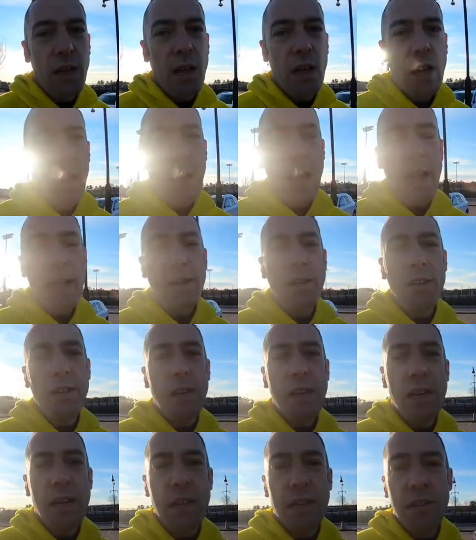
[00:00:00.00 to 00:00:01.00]

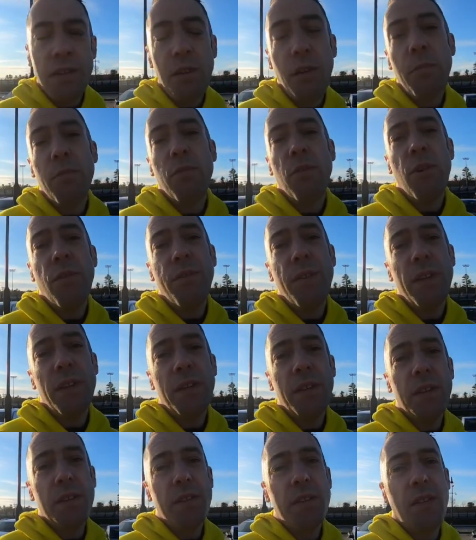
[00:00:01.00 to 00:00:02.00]
actually is a non-profit
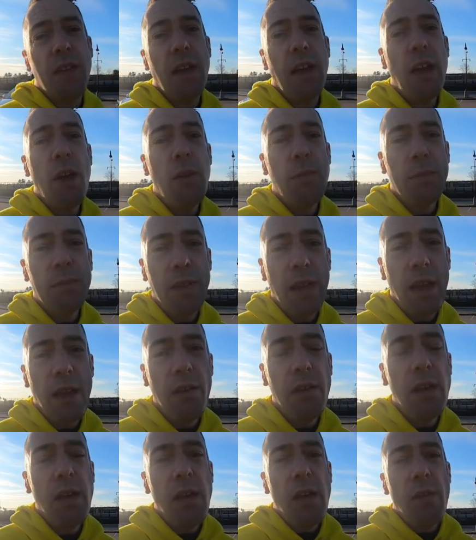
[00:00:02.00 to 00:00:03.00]
that helps
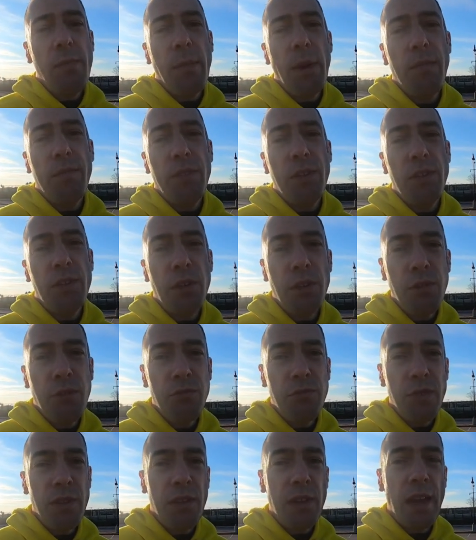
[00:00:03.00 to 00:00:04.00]
out both the
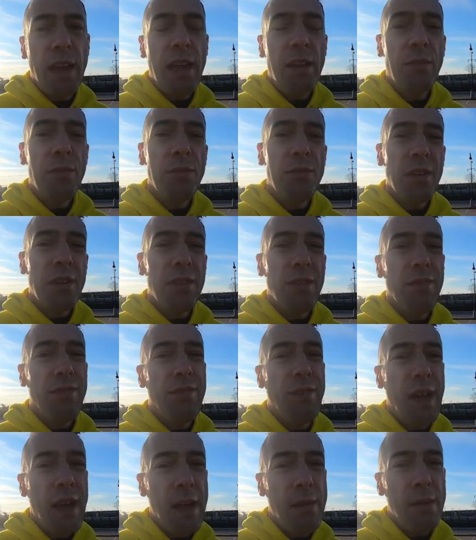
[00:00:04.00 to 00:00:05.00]
children and also the
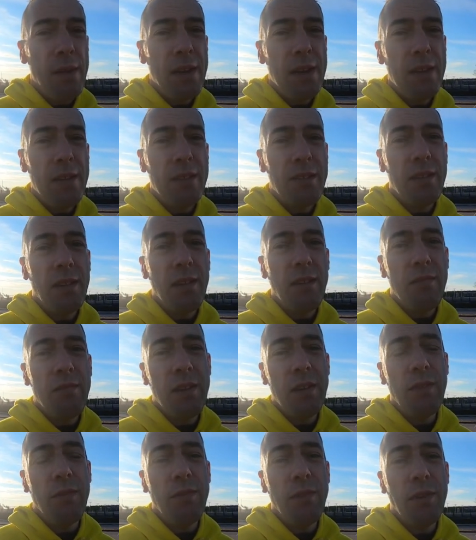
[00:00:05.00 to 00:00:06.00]
families that are
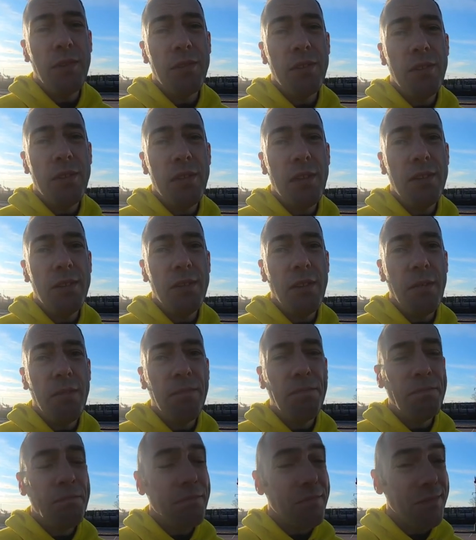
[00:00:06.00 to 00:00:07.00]
in the foster
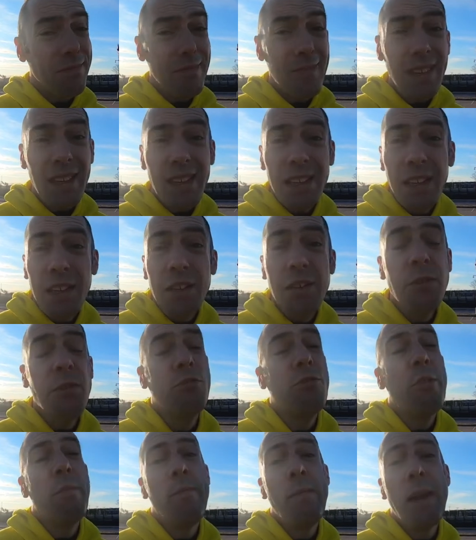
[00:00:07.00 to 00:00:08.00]
system. They do a
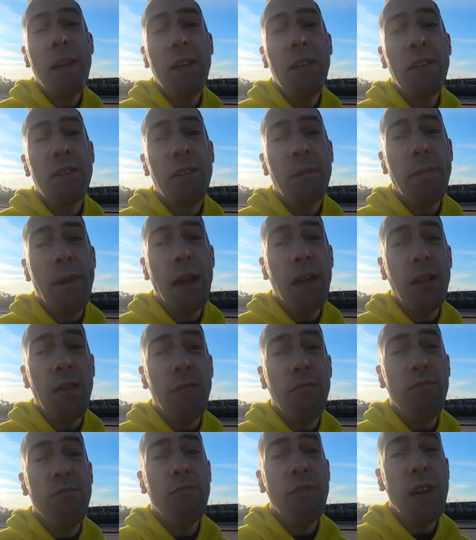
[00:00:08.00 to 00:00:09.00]
tremendous amount of
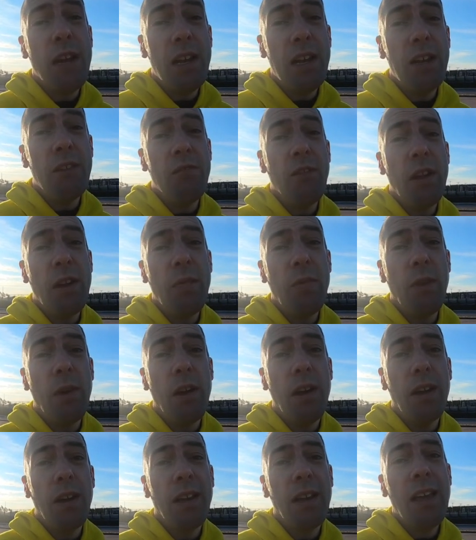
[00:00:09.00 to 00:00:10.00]
really great
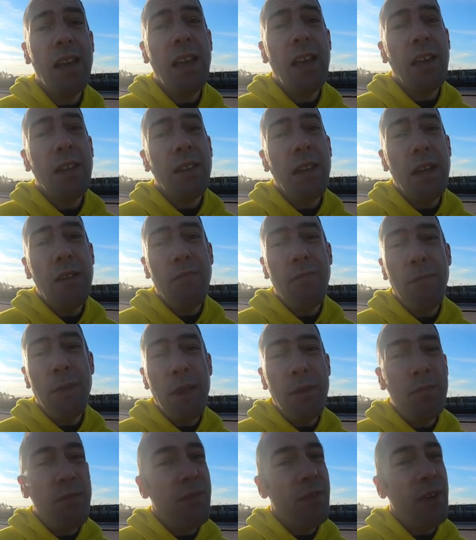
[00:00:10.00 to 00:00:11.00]
work. They
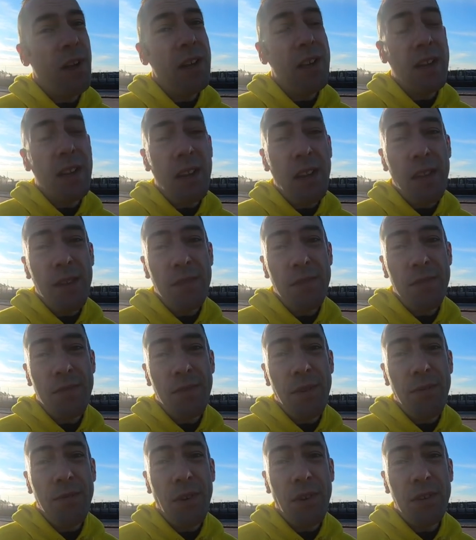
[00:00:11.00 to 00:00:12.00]
provide gifts
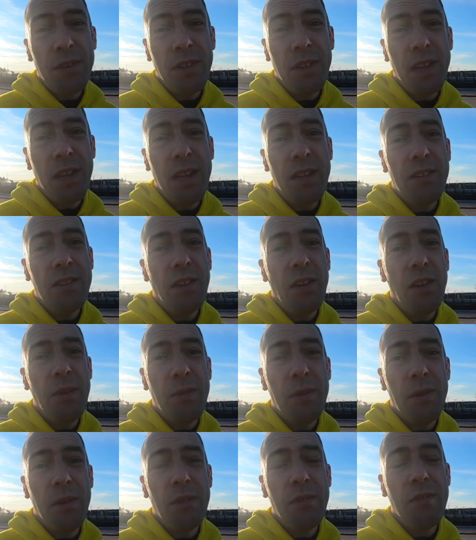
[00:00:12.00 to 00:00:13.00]
for foster kids to
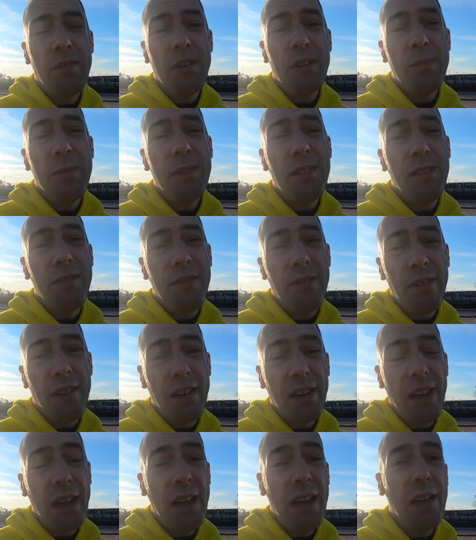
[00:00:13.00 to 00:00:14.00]
open at Christmas if they're
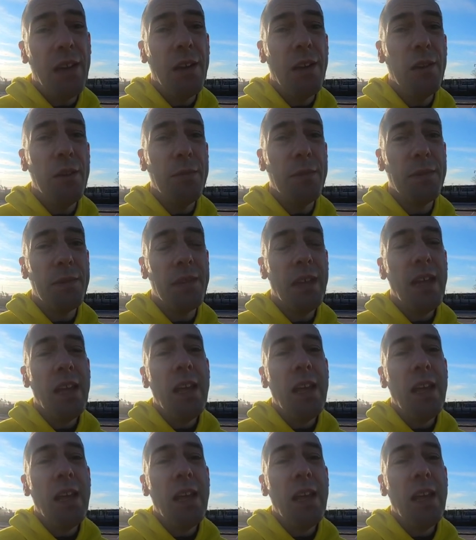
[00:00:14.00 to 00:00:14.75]
in care homes.